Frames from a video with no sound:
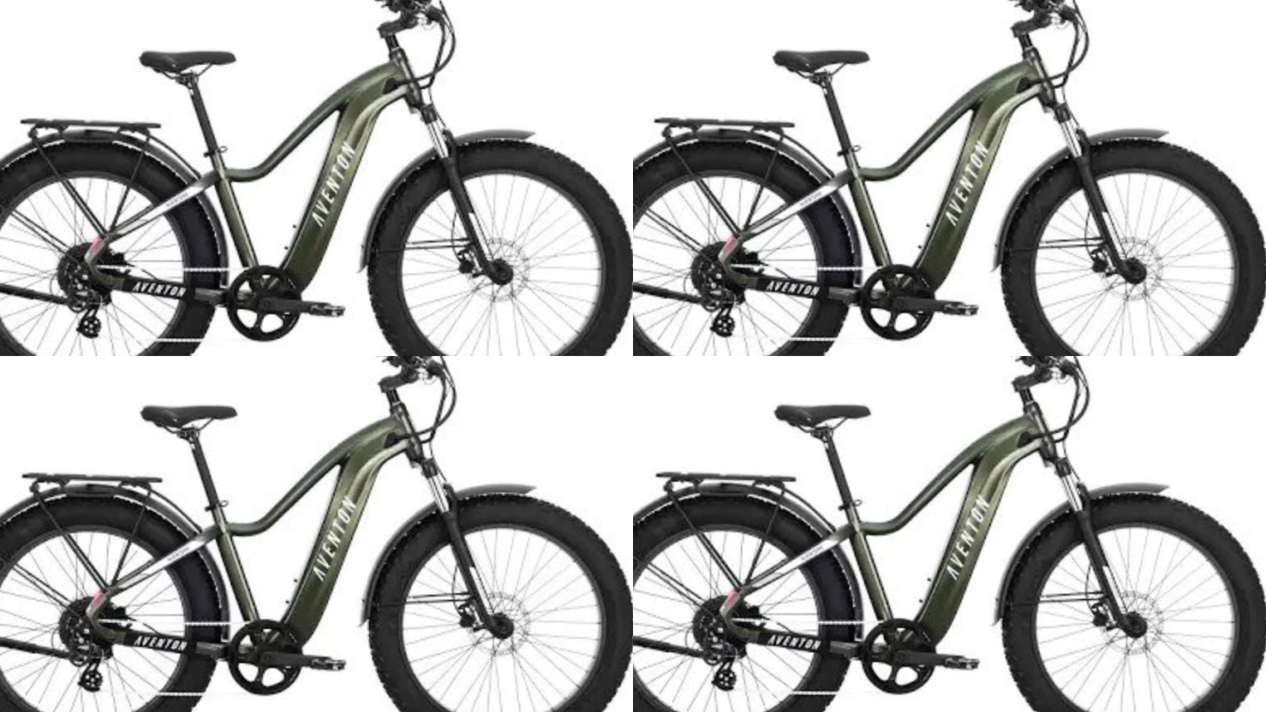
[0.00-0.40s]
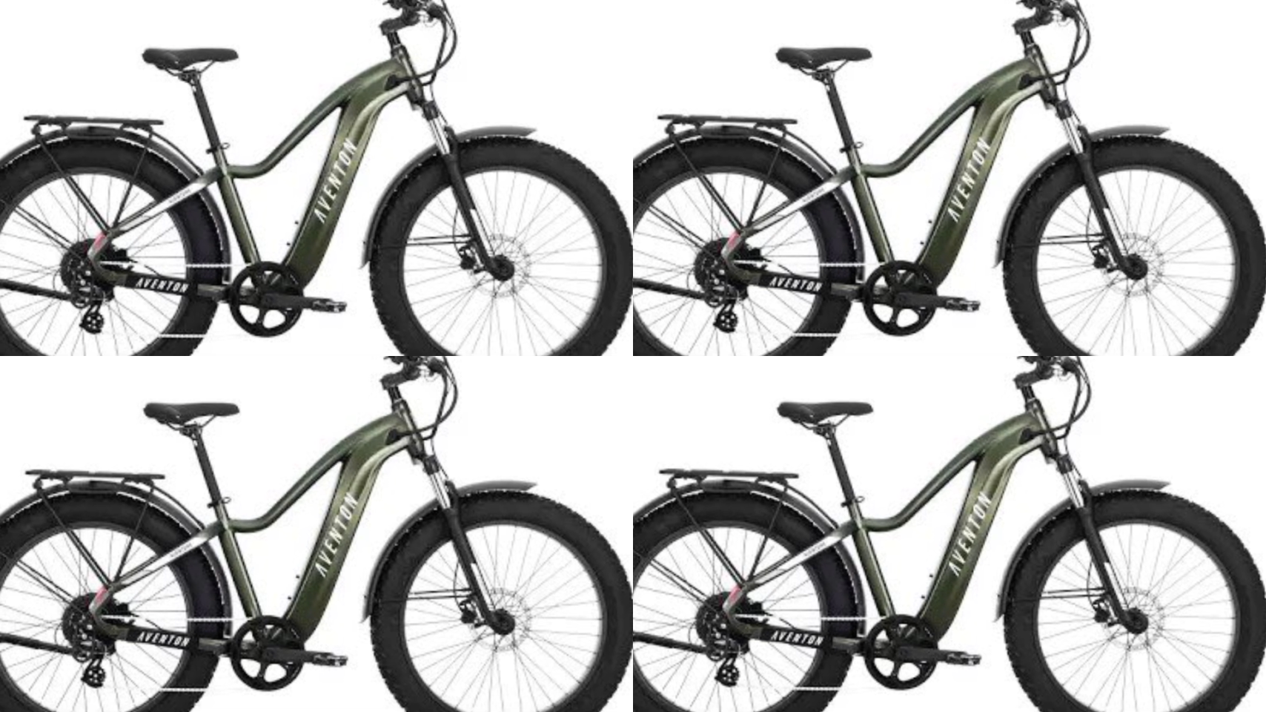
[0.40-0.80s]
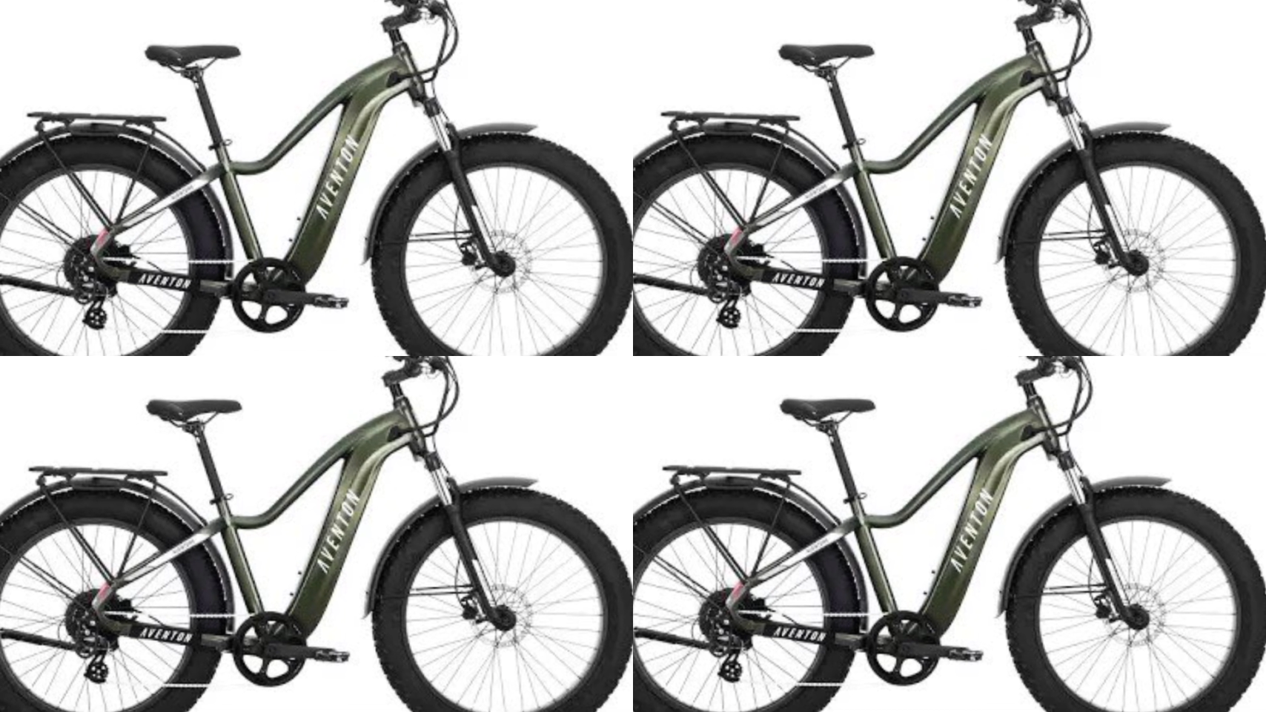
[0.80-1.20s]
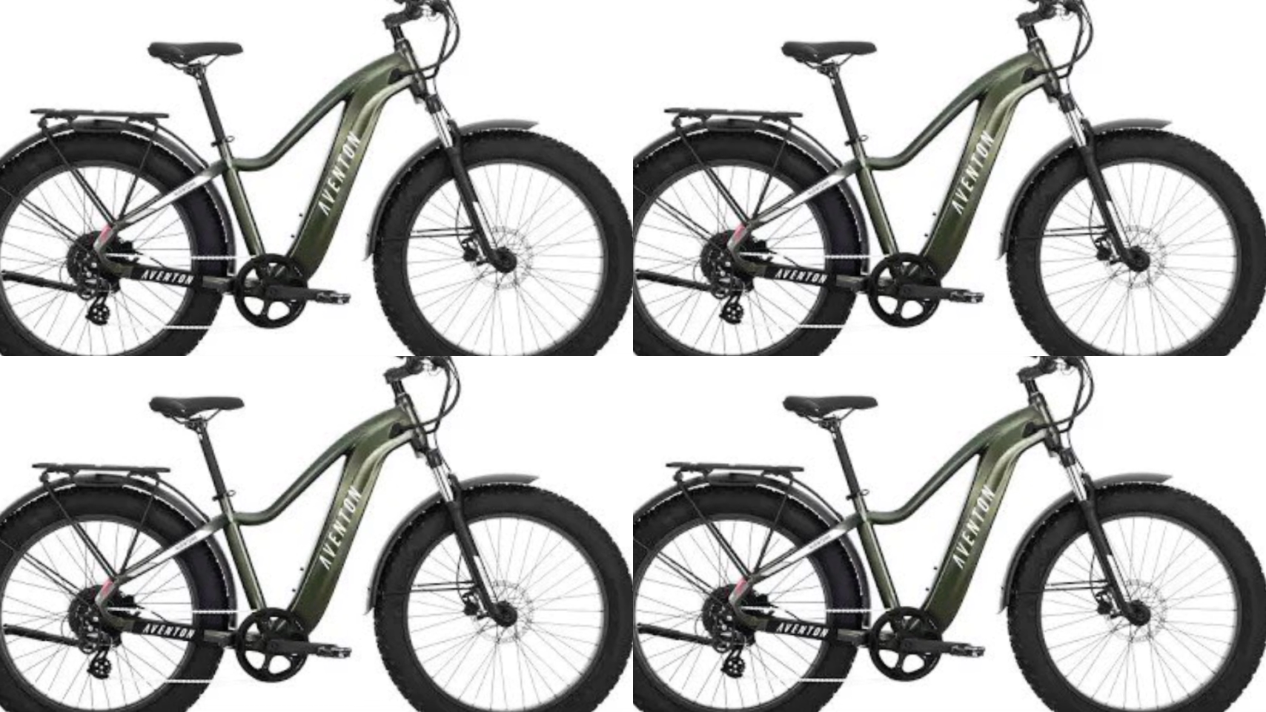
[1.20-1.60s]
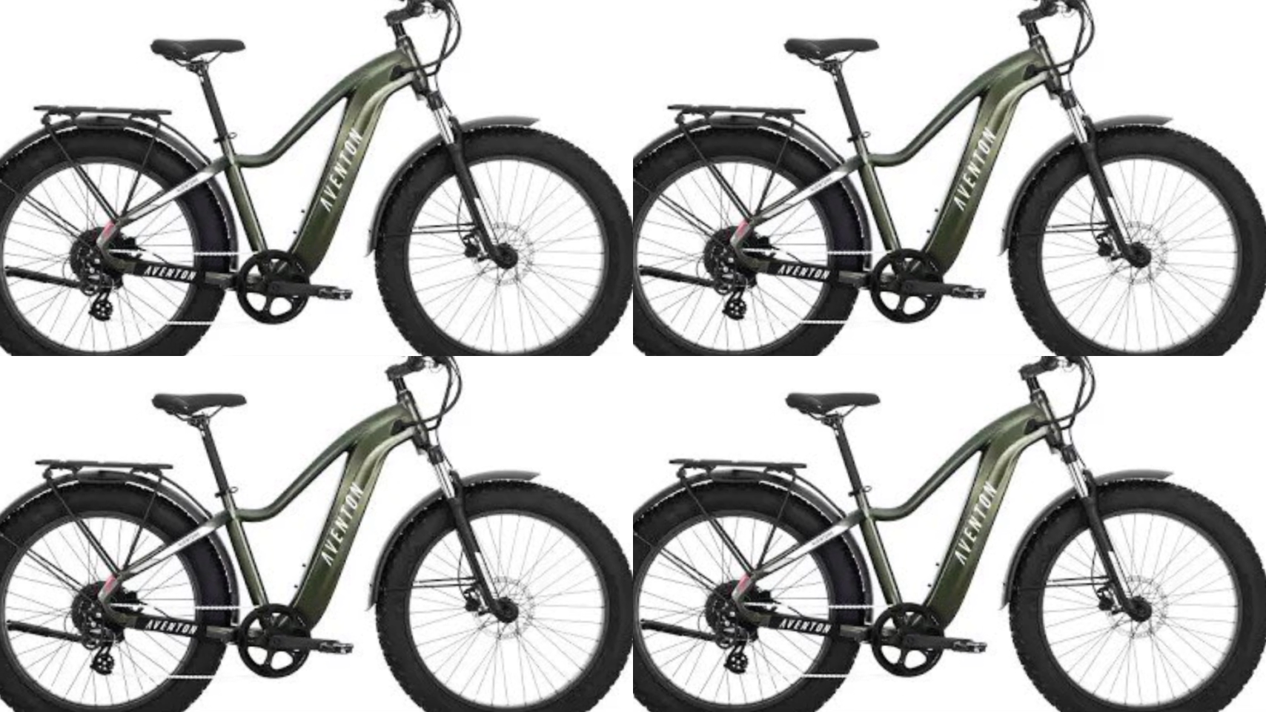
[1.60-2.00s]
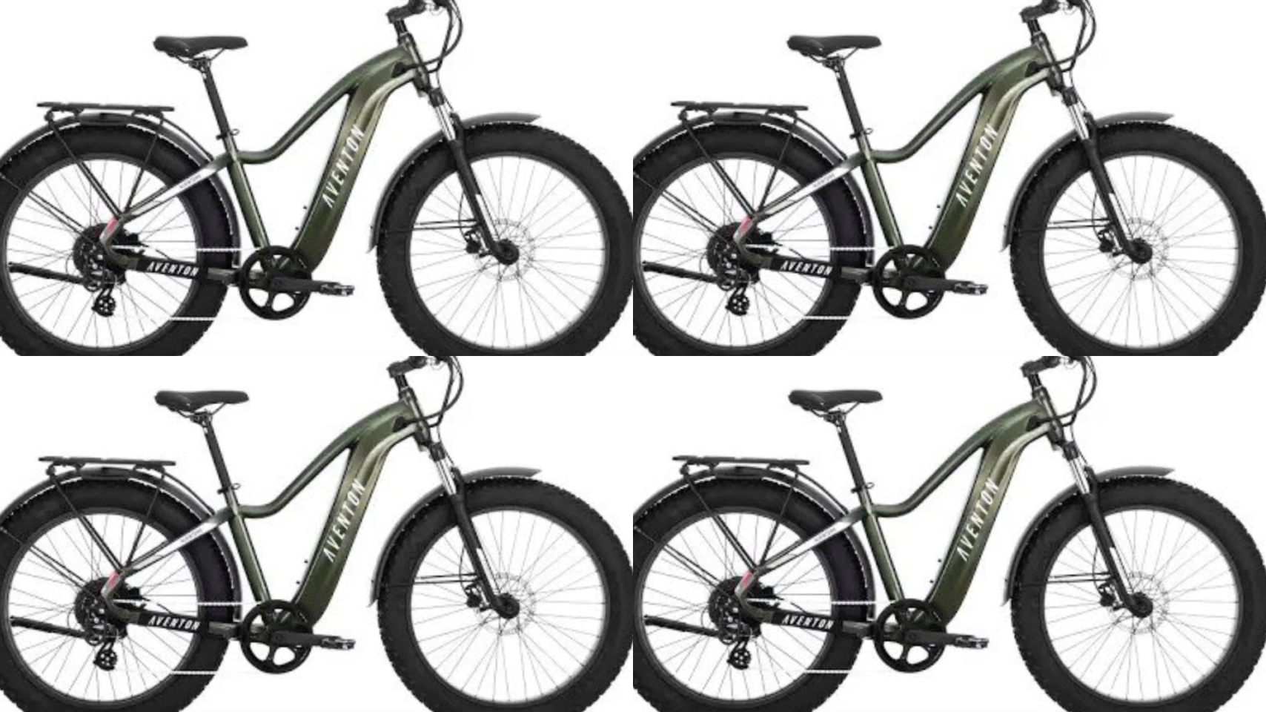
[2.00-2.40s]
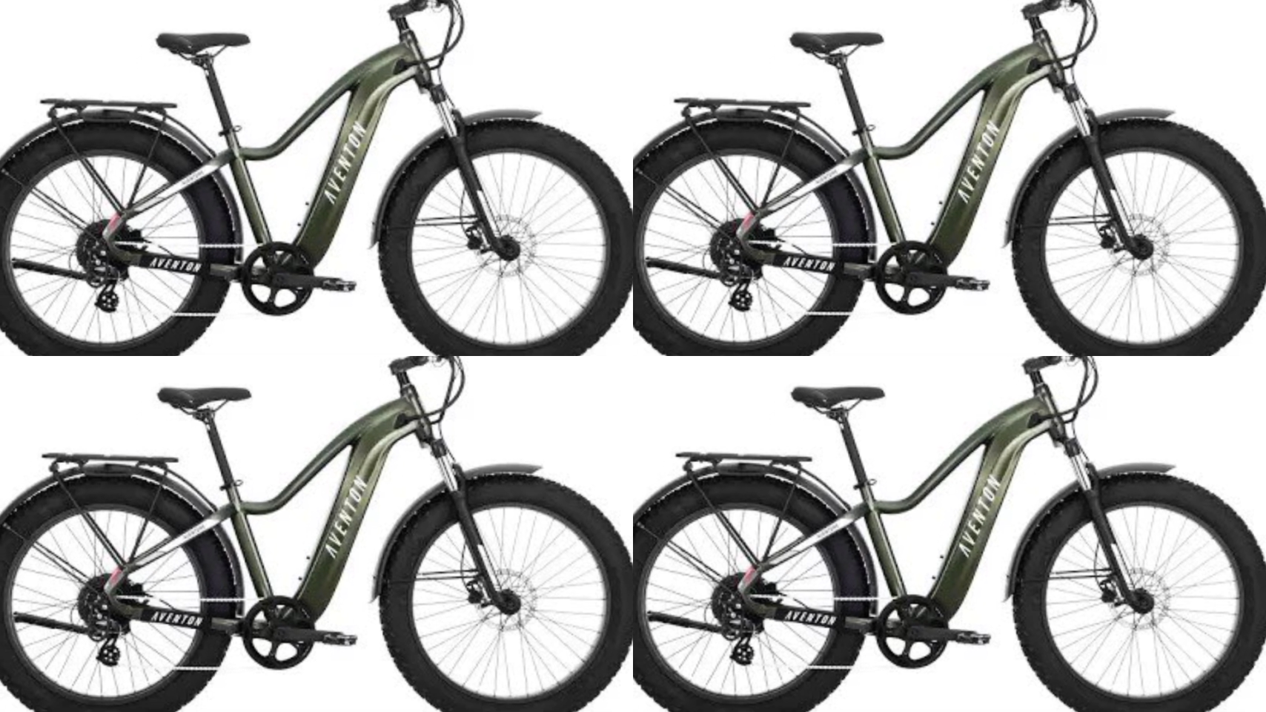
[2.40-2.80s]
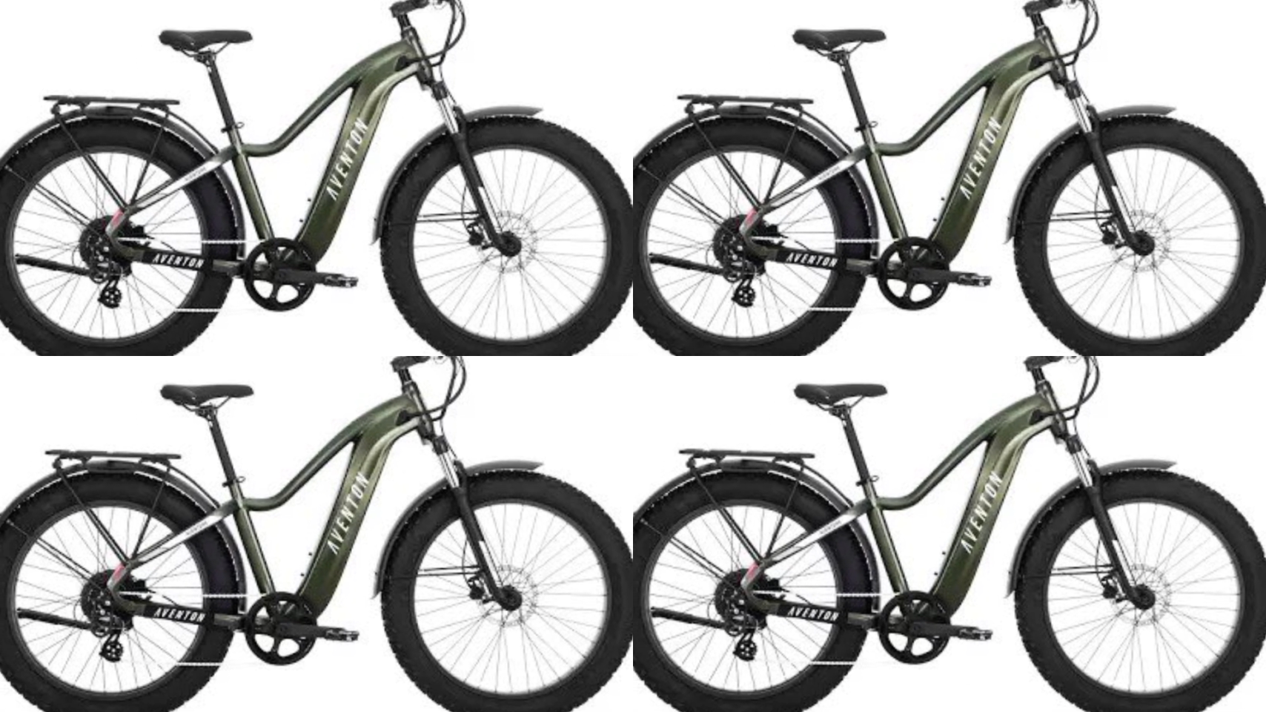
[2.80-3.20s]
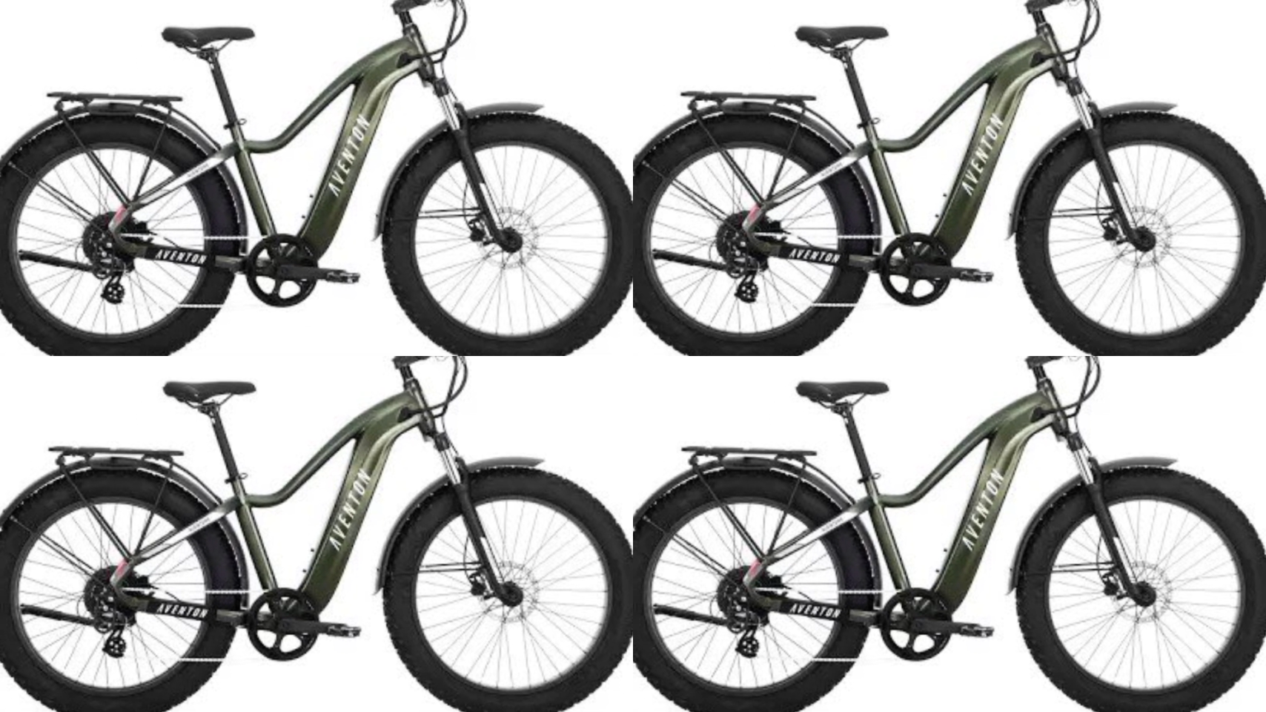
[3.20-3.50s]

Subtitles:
No face is visible, so there are no lips to read.